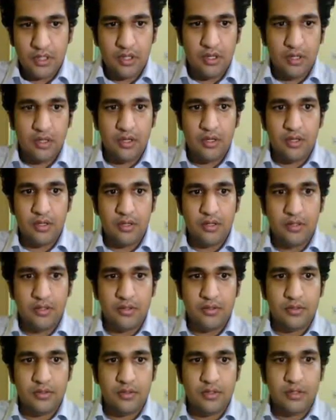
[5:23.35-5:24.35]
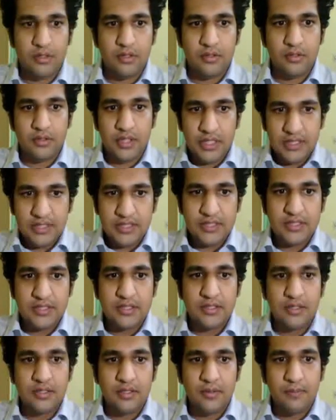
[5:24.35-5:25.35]
uh,
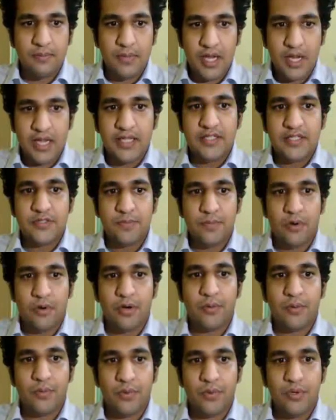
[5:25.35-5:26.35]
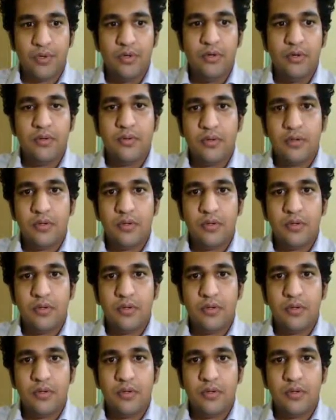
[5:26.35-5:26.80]
this blind spot would